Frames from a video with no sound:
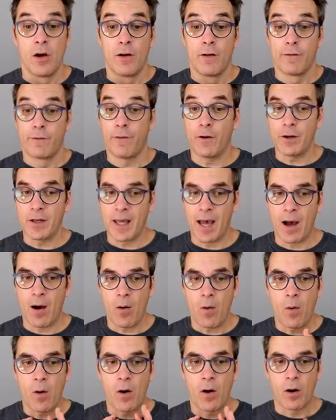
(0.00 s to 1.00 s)
For
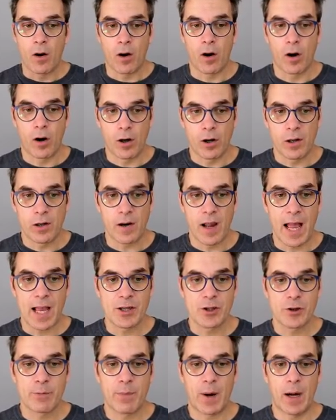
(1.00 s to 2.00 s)
now, our
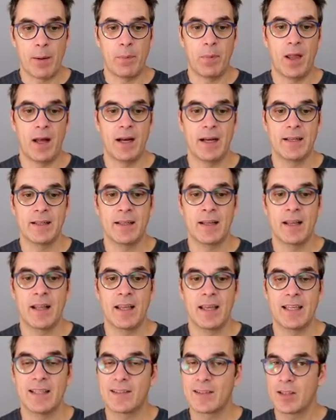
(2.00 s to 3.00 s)
Azure pipeline,
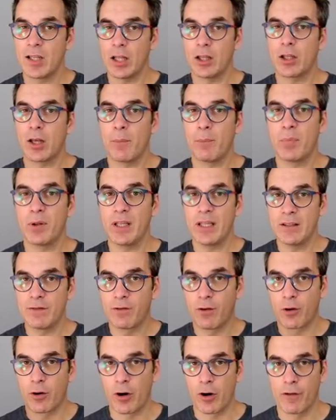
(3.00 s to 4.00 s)
it's not complete
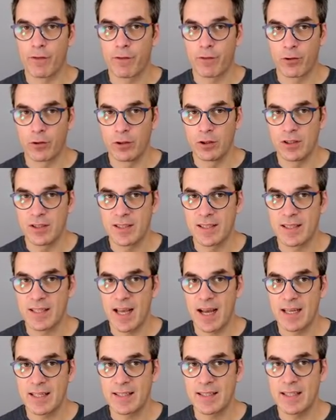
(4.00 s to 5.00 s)
for our full
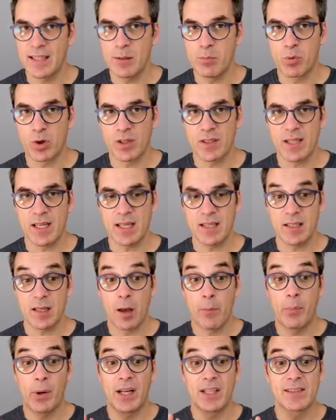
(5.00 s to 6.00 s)
CI/CD process,
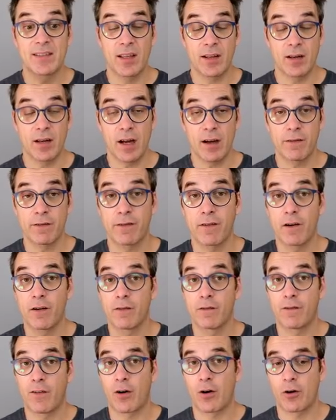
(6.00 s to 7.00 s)
but it's enough
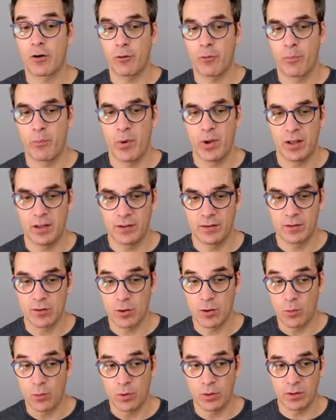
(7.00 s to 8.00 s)
for our build,
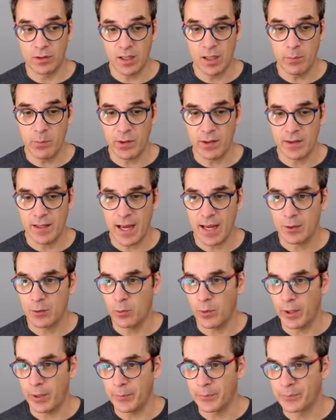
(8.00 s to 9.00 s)
so we'll keep it that
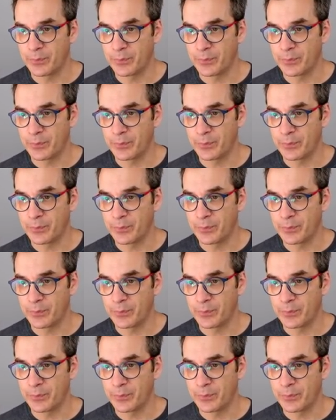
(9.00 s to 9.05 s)
way.